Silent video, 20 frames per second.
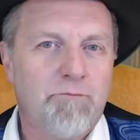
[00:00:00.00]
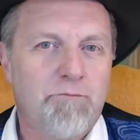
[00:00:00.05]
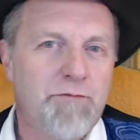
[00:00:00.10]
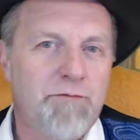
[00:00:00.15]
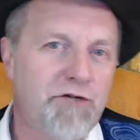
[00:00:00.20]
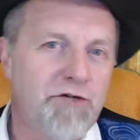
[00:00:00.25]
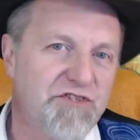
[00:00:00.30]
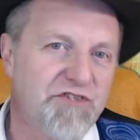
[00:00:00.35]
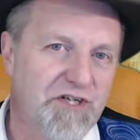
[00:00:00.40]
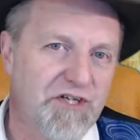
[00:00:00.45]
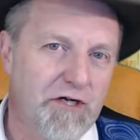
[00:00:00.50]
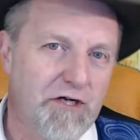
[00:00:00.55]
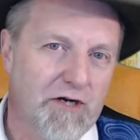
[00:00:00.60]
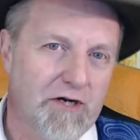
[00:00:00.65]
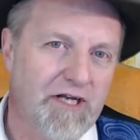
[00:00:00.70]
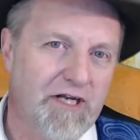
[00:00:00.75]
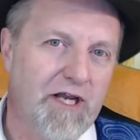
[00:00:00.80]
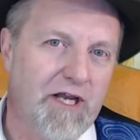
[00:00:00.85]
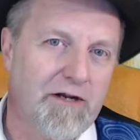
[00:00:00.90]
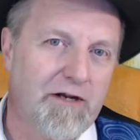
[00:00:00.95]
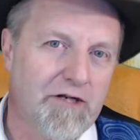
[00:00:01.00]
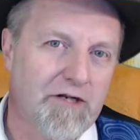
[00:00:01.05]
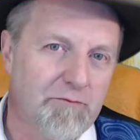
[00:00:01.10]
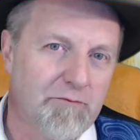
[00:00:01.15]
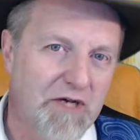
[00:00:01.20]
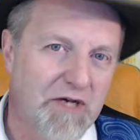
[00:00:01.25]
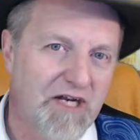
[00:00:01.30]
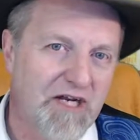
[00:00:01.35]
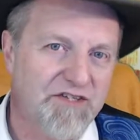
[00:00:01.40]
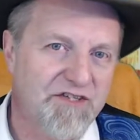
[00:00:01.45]
Music here, again,
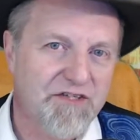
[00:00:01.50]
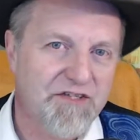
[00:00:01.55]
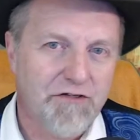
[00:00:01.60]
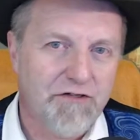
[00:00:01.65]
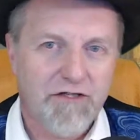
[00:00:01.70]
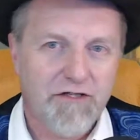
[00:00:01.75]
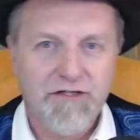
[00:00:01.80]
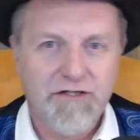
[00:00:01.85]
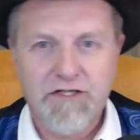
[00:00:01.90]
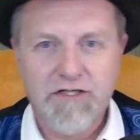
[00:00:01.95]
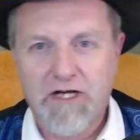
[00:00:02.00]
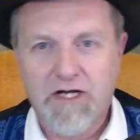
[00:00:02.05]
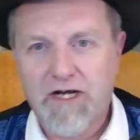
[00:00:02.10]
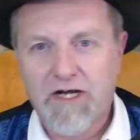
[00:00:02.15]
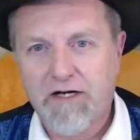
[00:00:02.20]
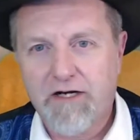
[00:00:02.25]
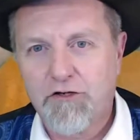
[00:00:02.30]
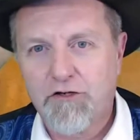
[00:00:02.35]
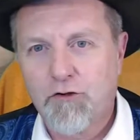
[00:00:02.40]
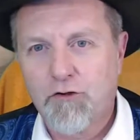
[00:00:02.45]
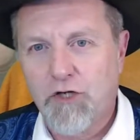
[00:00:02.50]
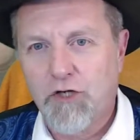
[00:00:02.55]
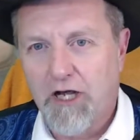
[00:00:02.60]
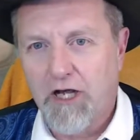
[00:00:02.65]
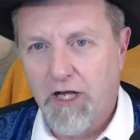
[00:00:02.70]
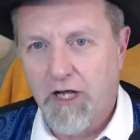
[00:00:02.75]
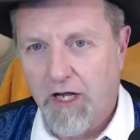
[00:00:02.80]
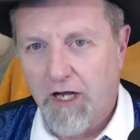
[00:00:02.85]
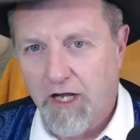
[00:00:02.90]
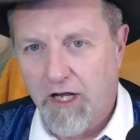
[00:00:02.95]
by Segun
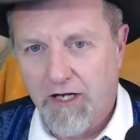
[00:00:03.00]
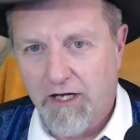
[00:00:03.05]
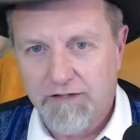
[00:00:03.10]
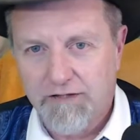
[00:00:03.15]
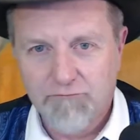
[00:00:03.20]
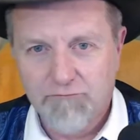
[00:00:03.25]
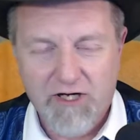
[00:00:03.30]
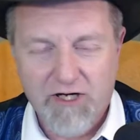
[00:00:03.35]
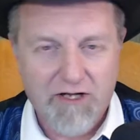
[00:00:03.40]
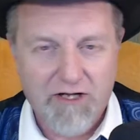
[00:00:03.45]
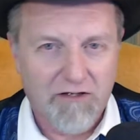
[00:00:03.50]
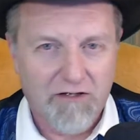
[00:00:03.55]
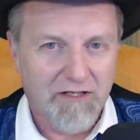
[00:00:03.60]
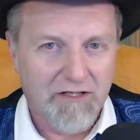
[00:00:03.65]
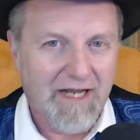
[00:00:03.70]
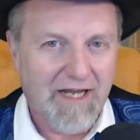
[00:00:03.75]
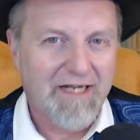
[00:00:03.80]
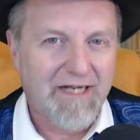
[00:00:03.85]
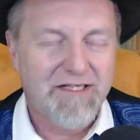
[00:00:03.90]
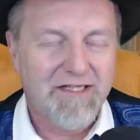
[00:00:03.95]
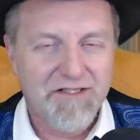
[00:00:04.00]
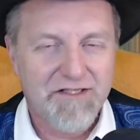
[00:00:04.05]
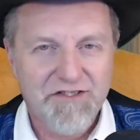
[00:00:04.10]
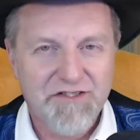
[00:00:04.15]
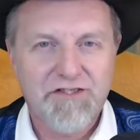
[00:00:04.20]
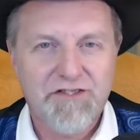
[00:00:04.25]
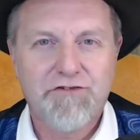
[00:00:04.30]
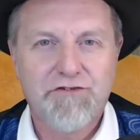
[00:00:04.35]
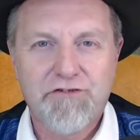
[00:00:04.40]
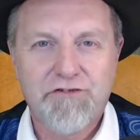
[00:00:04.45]
Akinola. Well, I
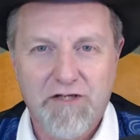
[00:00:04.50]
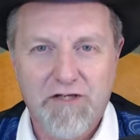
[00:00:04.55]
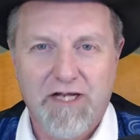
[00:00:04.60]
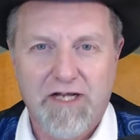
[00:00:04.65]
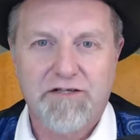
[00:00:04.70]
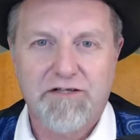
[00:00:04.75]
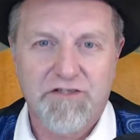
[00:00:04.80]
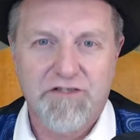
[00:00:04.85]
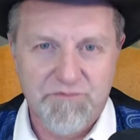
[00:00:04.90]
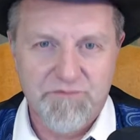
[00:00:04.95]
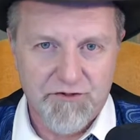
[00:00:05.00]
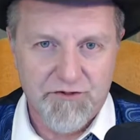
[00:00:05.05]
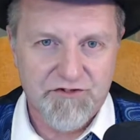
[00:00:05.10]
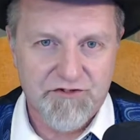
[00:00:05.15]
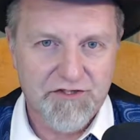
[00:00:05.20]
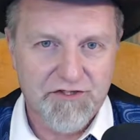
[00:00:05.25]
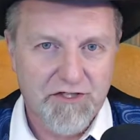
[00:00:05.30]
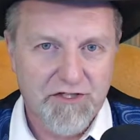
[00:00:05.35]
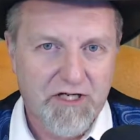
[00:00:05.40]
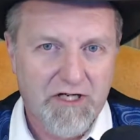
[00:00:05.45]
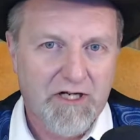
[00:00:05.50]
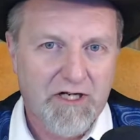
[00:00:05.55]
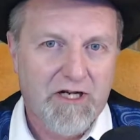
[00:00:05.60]
continue to like this music.